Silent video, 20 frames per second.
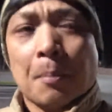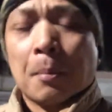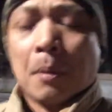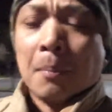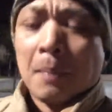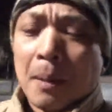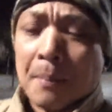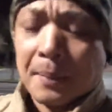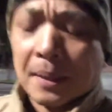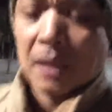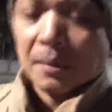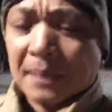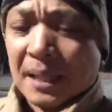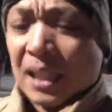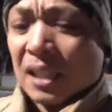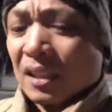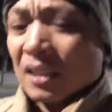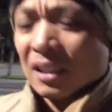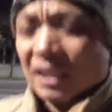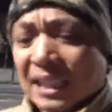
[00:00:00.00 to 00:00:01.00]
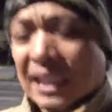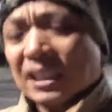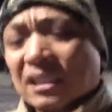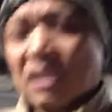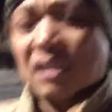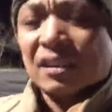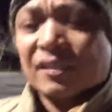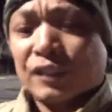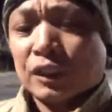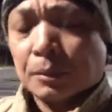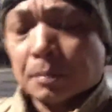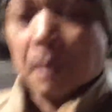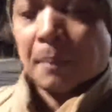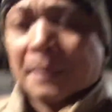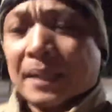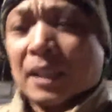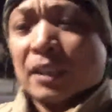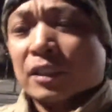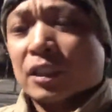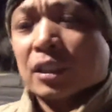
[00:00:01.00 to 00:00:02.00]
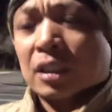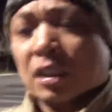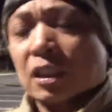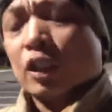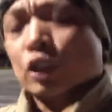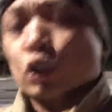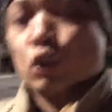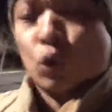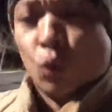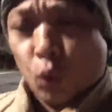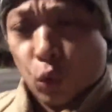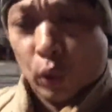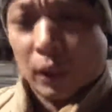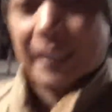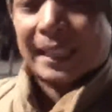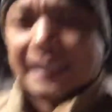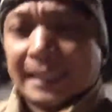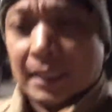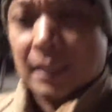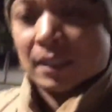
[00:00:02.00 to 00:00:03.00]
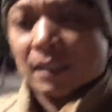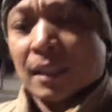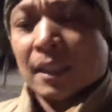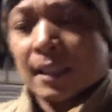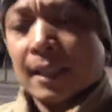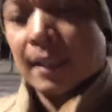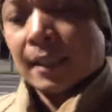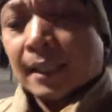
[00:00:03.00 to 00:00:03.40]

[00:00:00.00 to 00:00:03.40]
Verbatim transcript: But my mailman, he delivers my mail to the door here